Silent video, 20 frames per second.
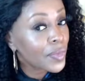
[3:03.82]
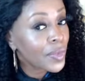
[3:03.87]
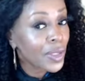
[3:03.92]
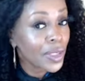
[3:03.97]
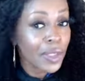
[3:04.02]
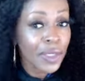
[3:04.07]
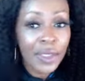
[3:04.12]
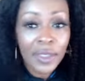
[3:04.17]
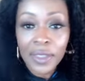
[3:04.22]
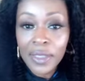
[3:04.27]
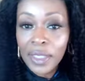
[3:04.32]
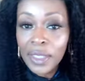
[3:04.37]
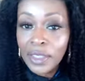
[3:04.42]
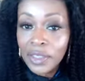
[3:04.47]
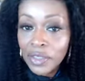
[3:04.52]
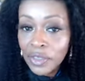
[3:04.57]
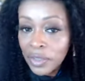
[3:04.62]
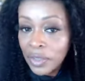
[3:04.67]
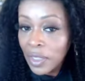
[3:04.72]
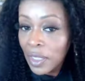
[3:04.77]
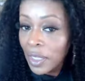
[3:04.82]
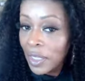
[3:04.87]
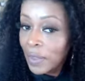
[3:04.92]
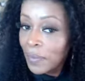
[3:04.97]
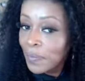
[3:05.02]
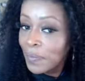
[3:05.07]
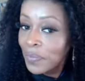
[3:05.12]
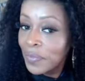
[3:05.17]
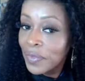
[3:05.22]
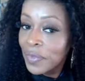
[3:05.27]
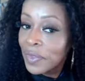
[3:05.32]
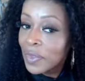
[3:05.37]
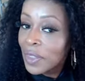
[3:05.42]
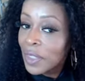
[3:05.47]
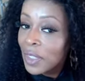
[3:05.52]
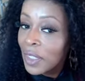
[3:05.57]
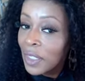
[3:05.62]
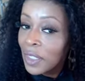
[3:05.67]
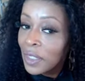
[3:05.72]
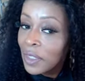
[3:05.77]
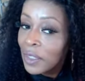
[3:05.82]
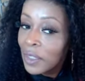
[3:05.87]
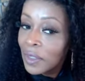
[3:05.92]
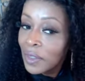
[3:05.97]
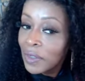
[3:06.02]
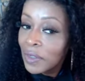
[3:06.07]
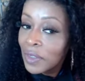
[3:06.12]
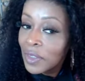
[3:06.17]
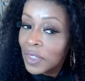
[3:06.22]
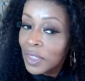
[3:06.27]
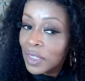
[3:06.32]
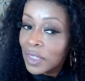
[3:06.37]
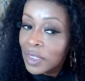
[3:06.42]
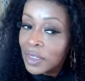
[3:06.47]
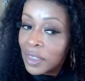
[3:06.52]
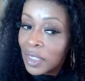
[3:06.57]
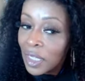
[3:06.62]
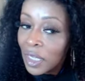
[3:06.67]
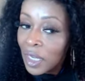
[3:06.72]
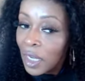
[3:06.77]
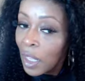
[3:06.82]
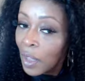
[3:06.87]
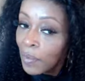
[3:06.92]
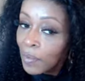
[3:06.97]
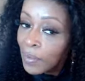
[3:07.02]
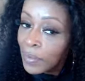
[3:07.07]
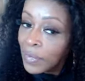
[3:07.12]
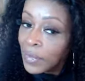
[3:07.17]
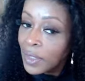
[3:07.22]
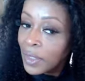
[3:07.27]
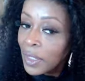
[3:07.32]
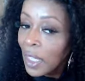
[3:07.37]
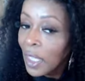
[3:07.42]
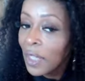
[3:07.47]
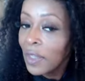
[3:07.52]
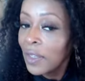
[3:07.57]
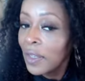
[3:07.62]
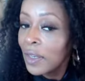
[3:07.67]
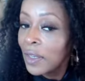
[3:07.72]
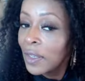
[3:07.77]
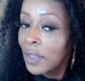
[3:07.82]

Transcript: condition it, and then get it to clump together.